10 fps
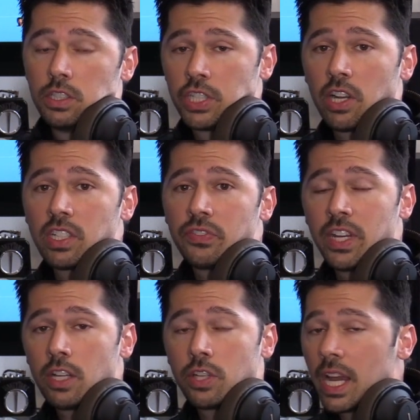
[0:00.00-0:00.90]
share this
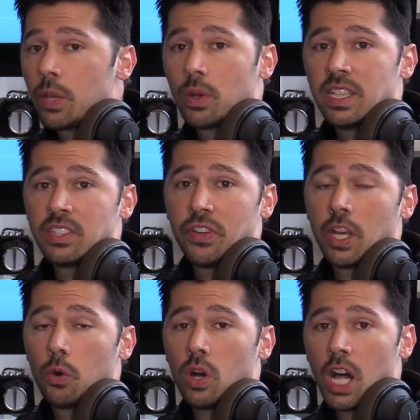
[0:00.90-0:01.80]
video to anyone this
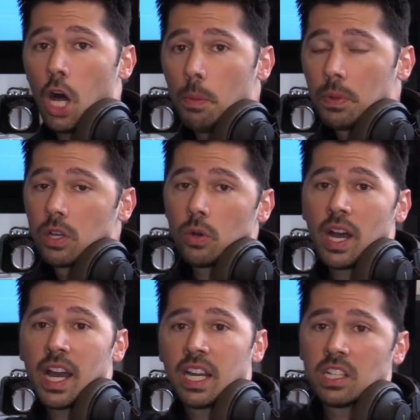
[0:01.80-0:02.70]
video will help, go
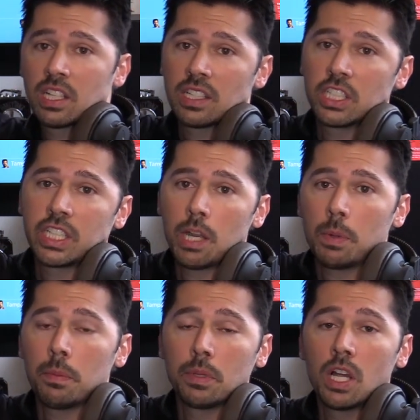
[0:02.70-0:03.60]
ahead and click on the share
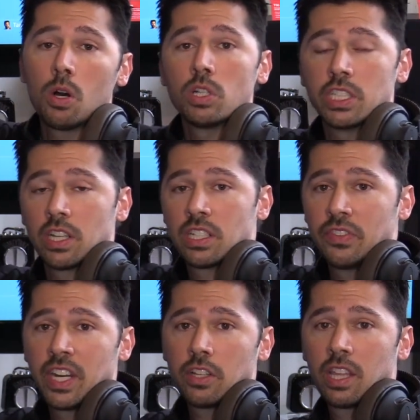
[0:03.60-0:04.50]
button below and share this
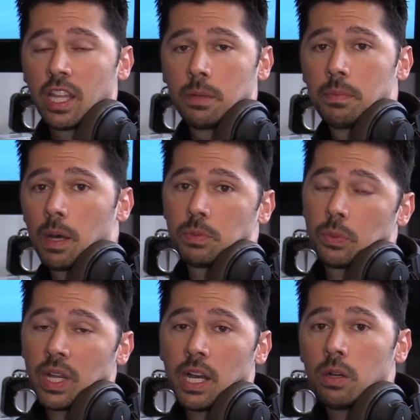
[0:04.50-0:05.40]
video to them, help
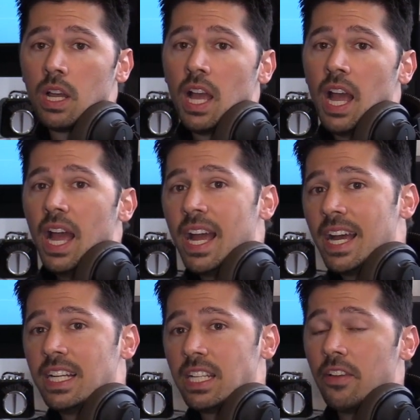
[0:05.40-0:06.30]
someone out.
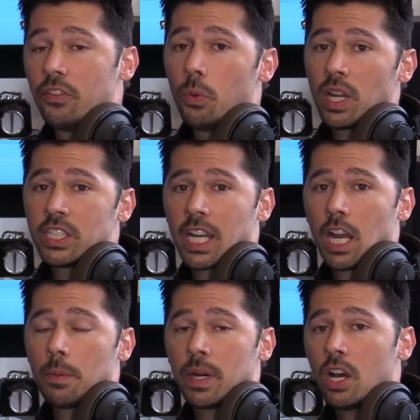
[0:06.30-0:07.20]
And if you want to check
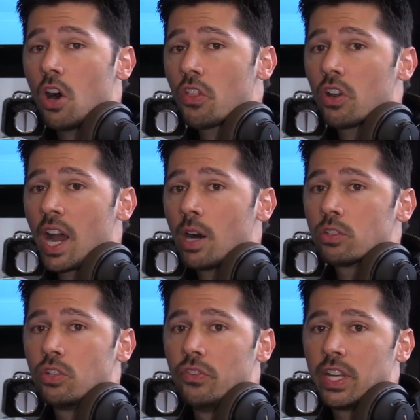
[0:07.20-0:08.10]
out my other
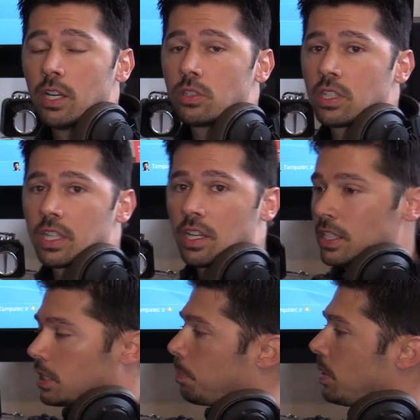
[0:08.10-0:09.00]
how-to videos, click on
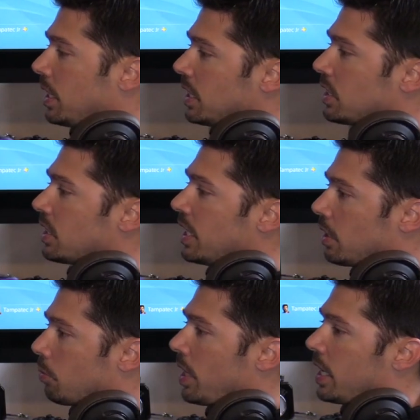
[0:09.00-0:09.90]
this playlist link
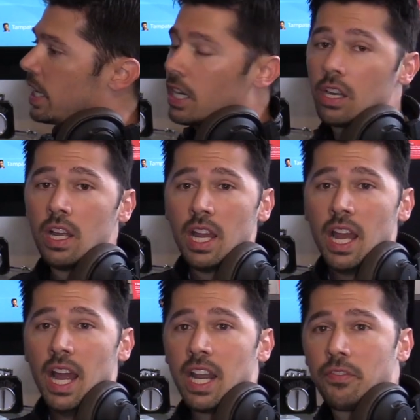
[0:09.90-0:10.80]
right here.
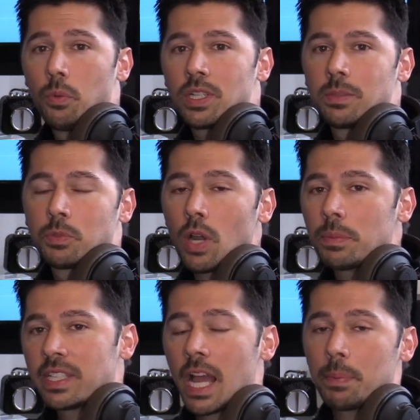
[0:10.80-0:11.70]
And if you want to subscribe
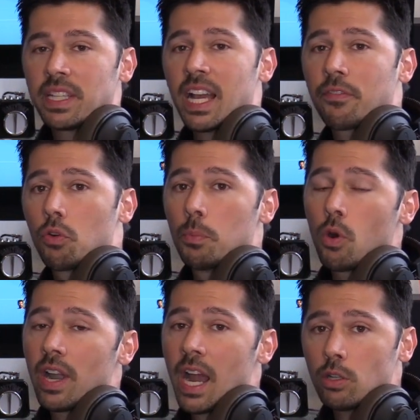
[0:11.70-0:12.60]
to TampaTec for
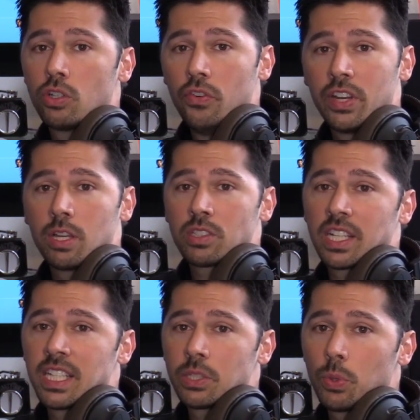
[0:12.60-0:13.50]
more how-to videos
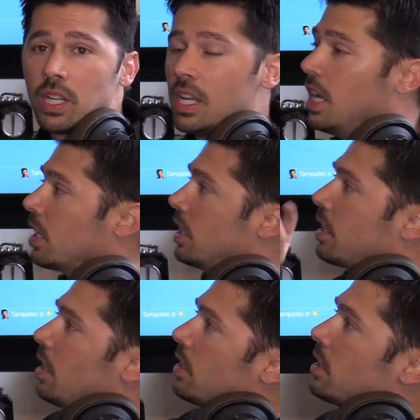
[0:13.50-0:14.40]
like this one, click
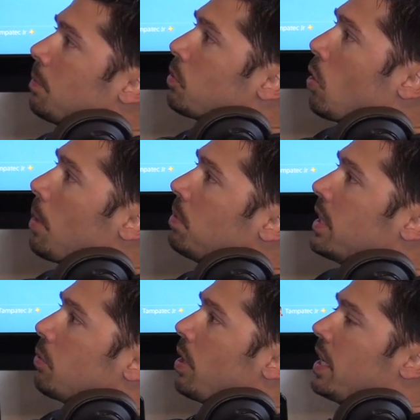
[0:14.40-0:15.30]
on the subscribe
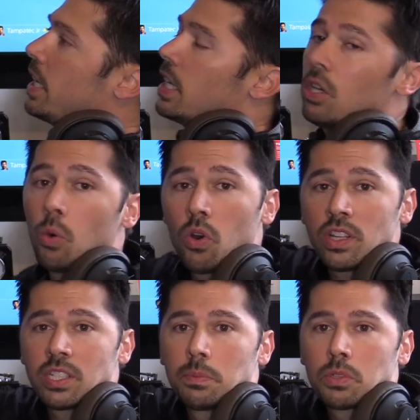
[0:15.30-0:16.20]
link right here or
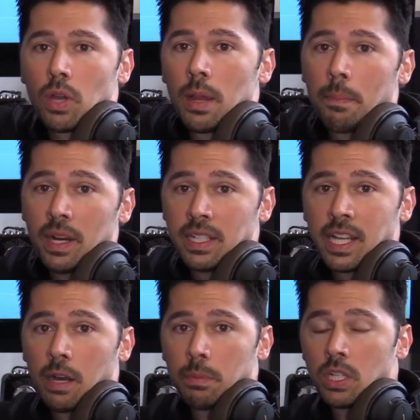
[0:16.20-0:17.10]
the subscribe button
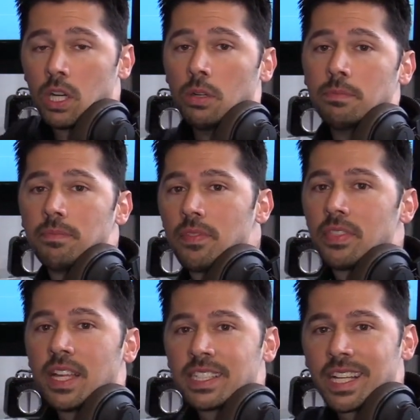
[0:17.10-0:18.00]
down below.
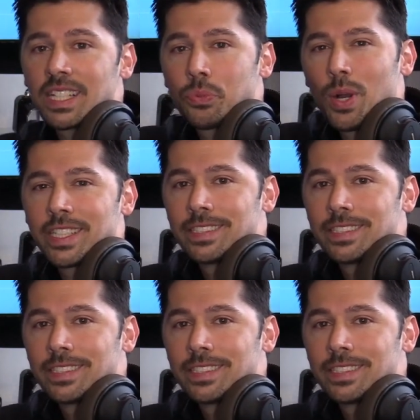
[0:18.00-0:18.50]
Thanks guys for watching.